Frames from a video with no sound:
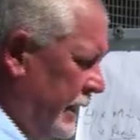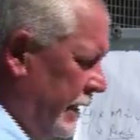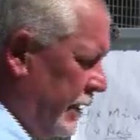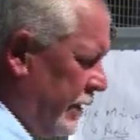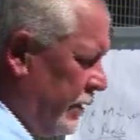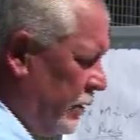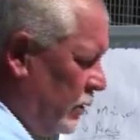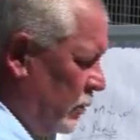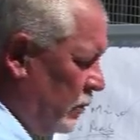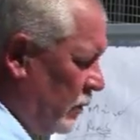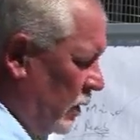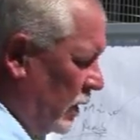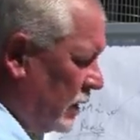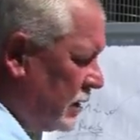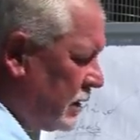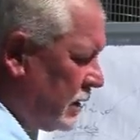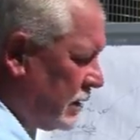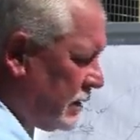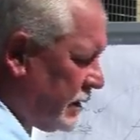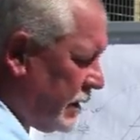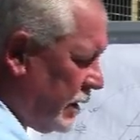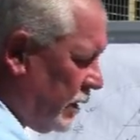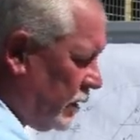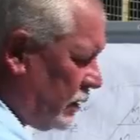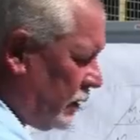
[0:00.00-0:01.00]
"He who
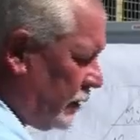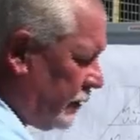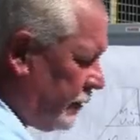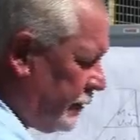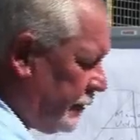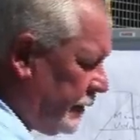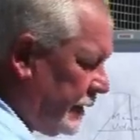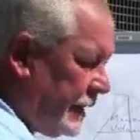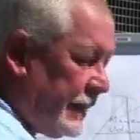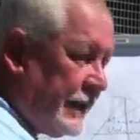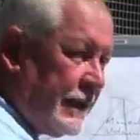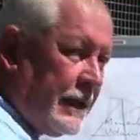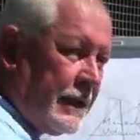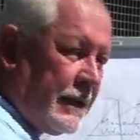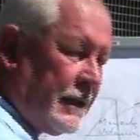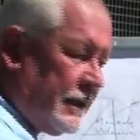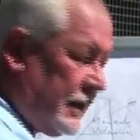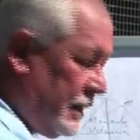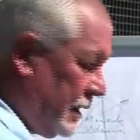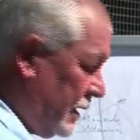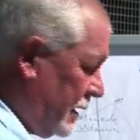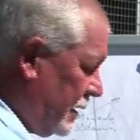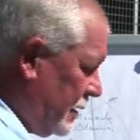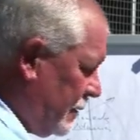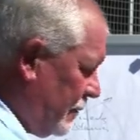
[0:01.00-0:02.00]
masters the art of feeding
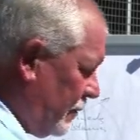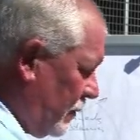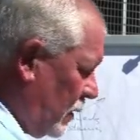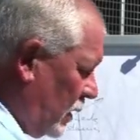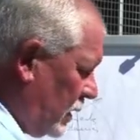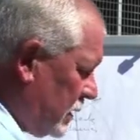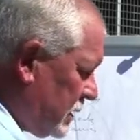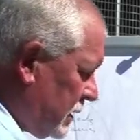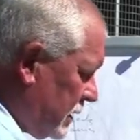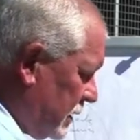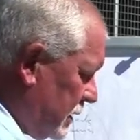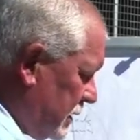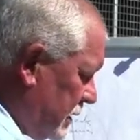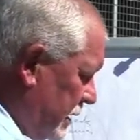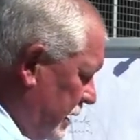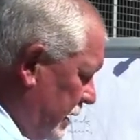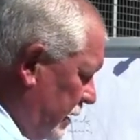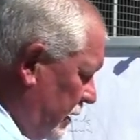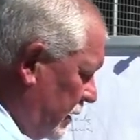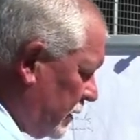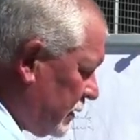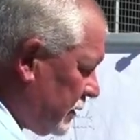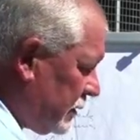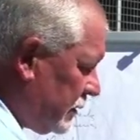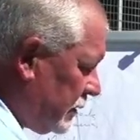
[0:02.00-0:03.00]
masters the
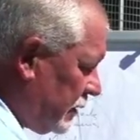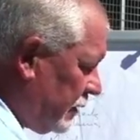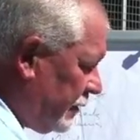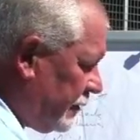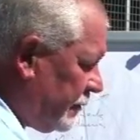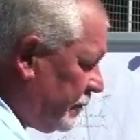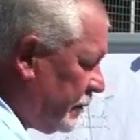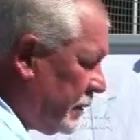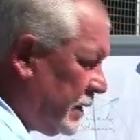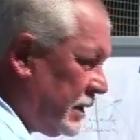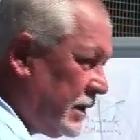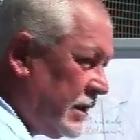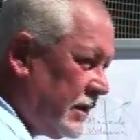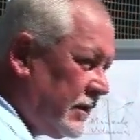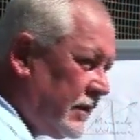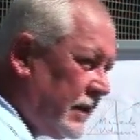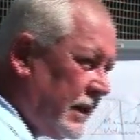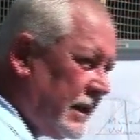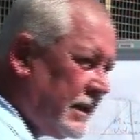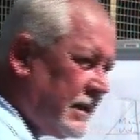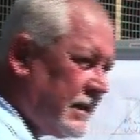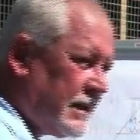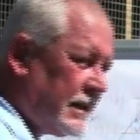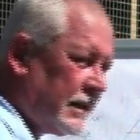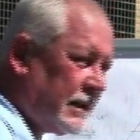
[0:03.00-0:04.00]
art of pigeon
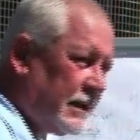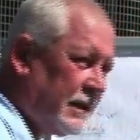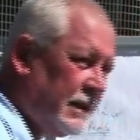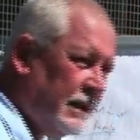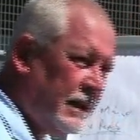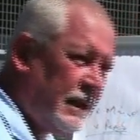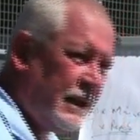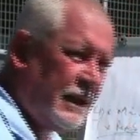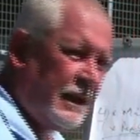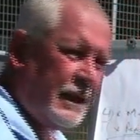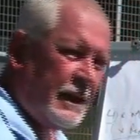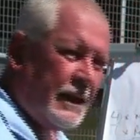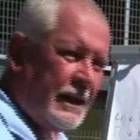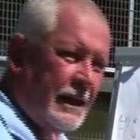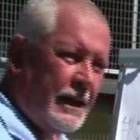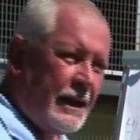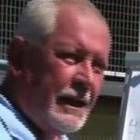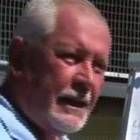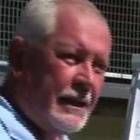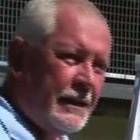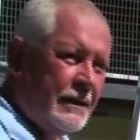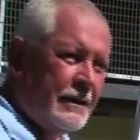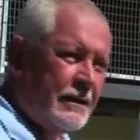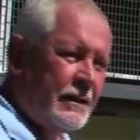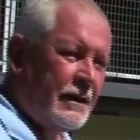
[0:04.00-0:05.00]
racing."
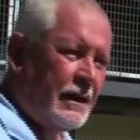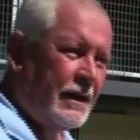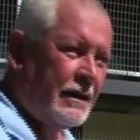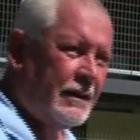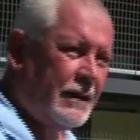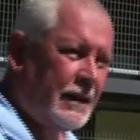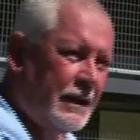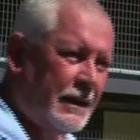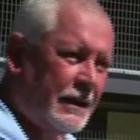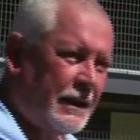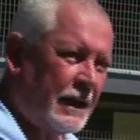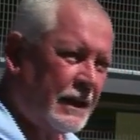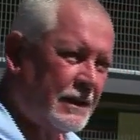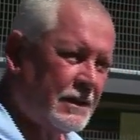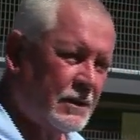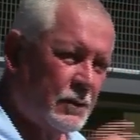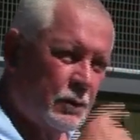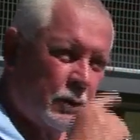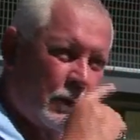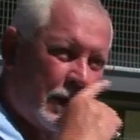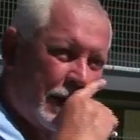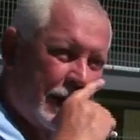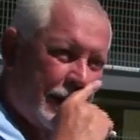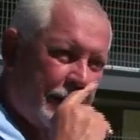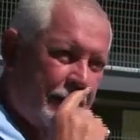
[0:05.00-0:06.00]
And I think that's
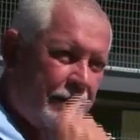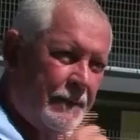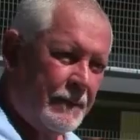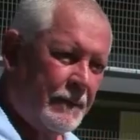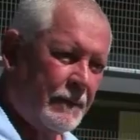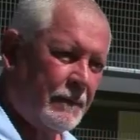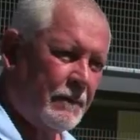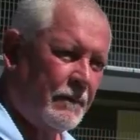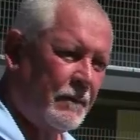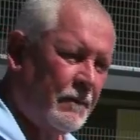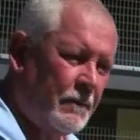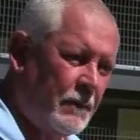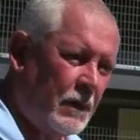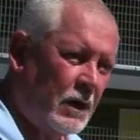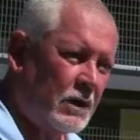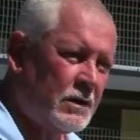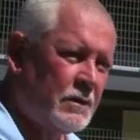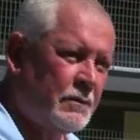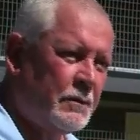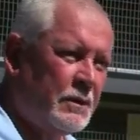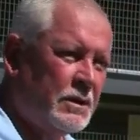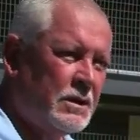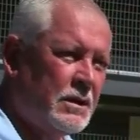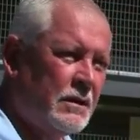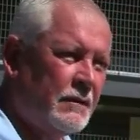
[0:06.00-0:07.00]
where
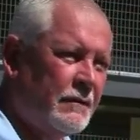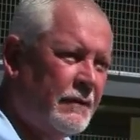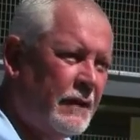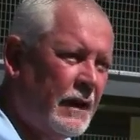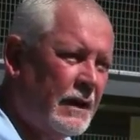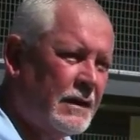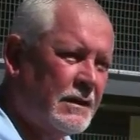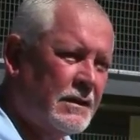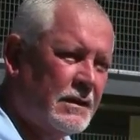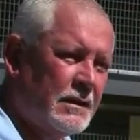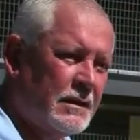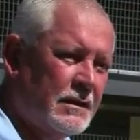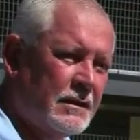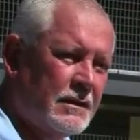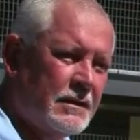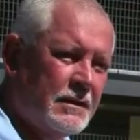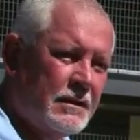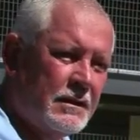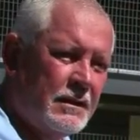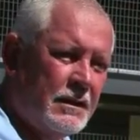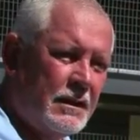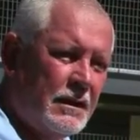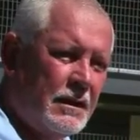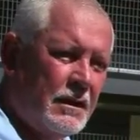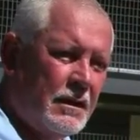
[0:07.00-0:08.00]
most pigeon fanciers
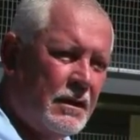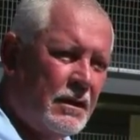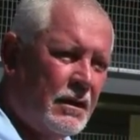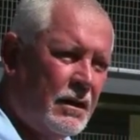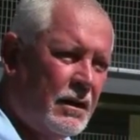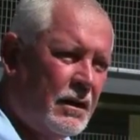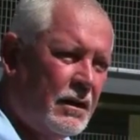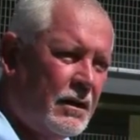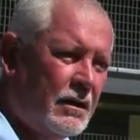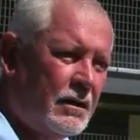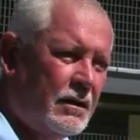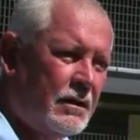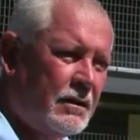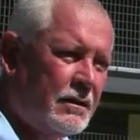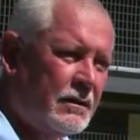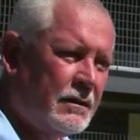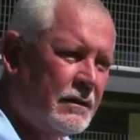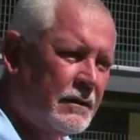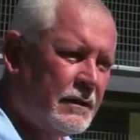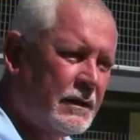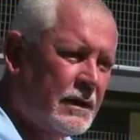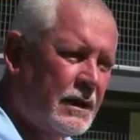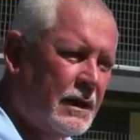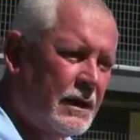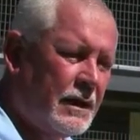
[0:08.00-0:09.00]
are
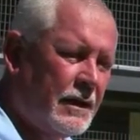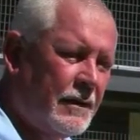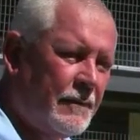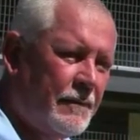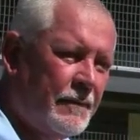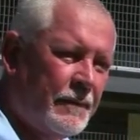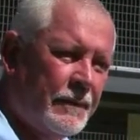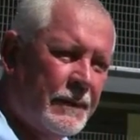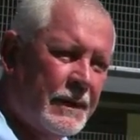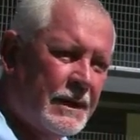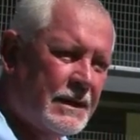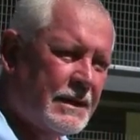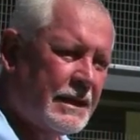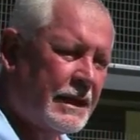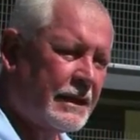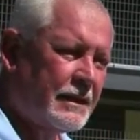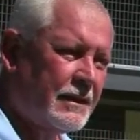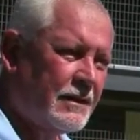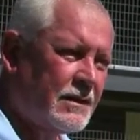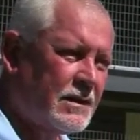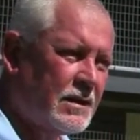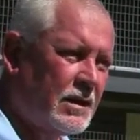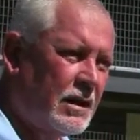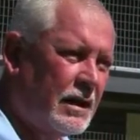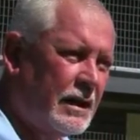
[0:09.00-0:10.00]
set
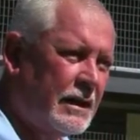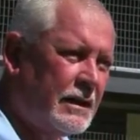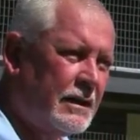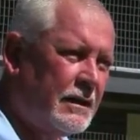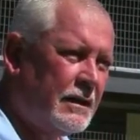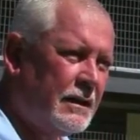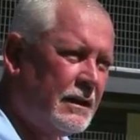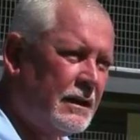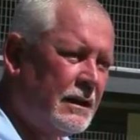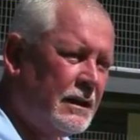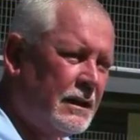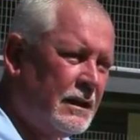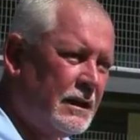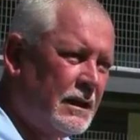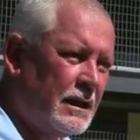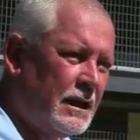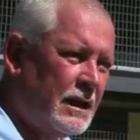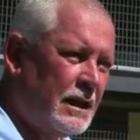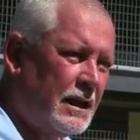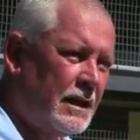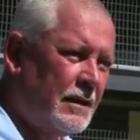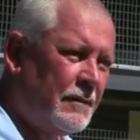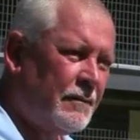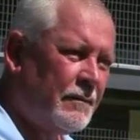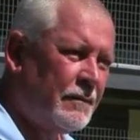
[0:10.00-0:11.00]
aside.
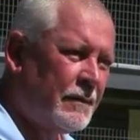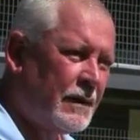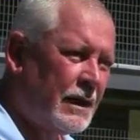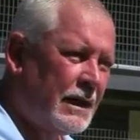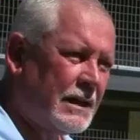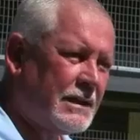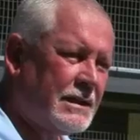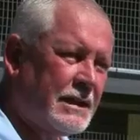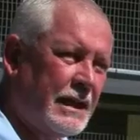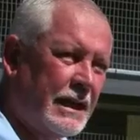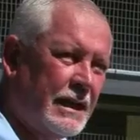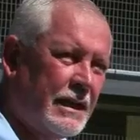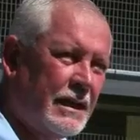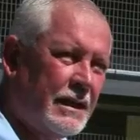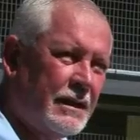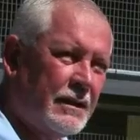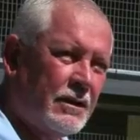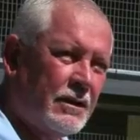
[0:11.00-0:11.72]
I'd say a